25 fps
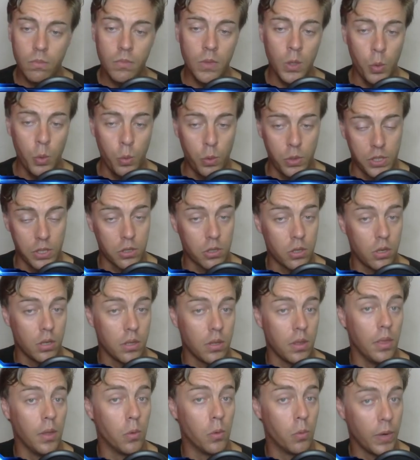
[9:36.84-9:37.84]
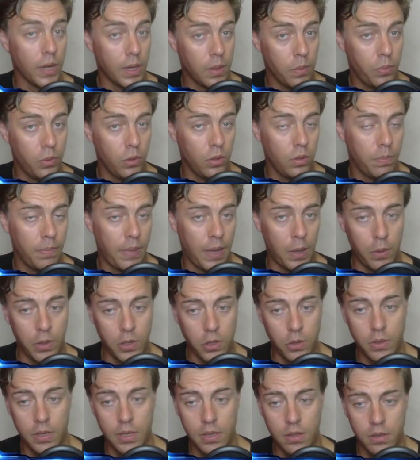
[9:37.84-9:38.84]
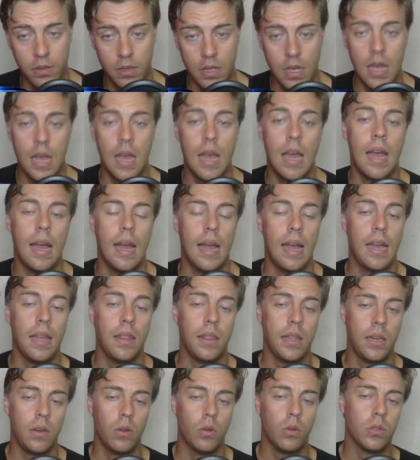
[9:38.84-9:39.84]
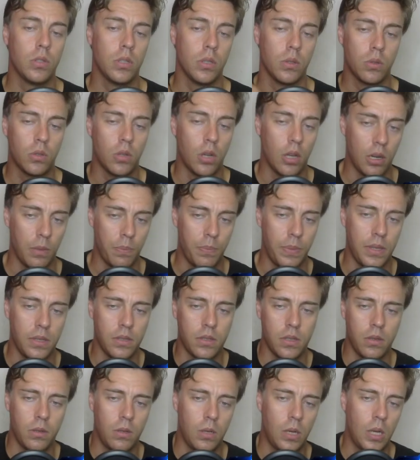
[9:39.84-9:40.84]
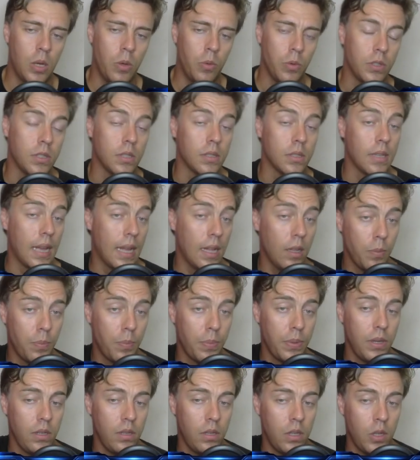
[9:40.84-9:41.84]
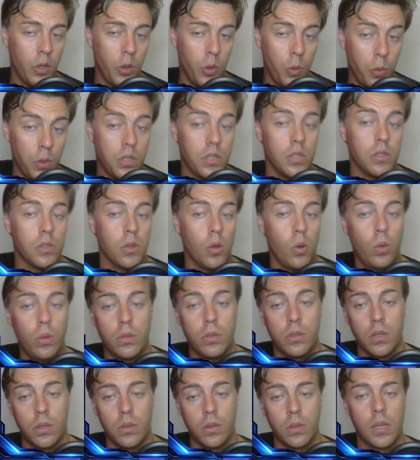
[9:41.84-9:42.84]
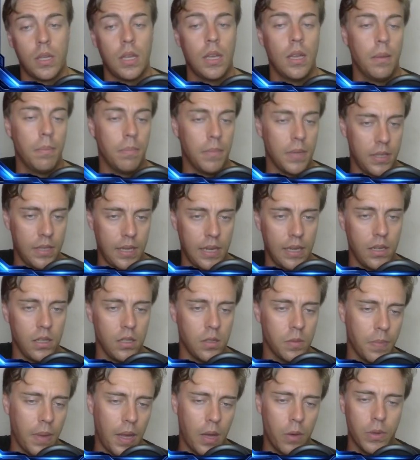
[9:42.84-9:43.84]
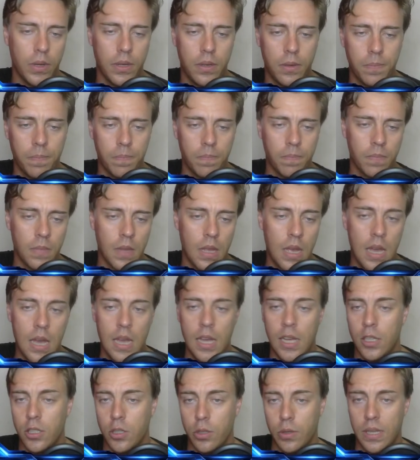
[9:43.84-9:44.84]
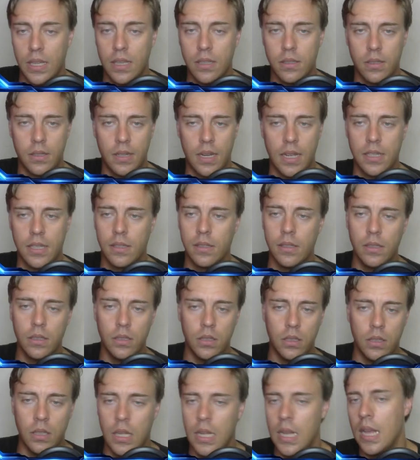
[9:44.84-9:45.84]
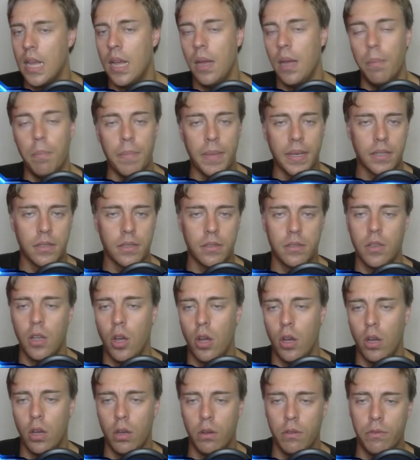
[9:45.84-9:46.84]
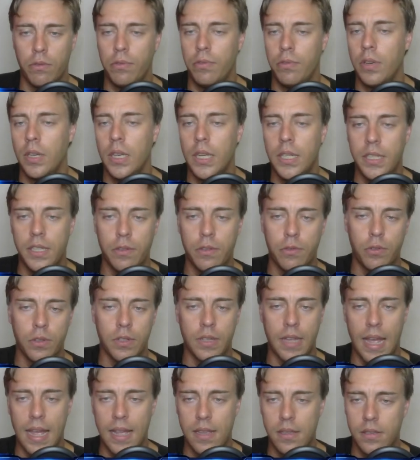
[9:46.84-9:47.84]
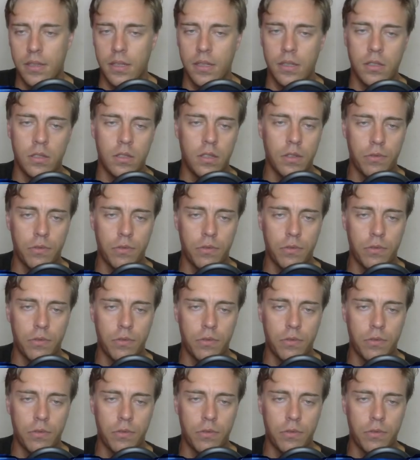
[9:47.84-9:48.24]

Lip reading: which has got the Red Bull power unit, and then also Colapinto, which is Alpine, which is also Mercedes powered. So here's a nice little mix of different assets,